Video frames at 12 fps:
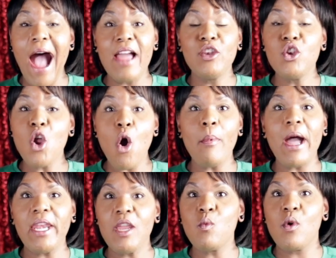
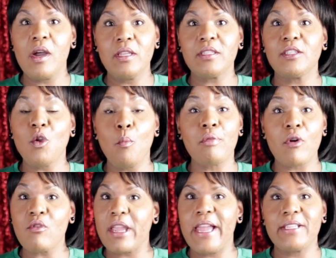Nobody wants no
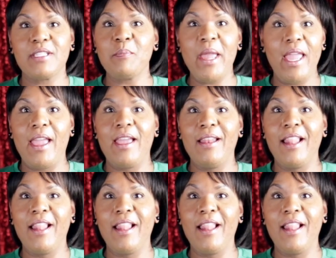broke ass man.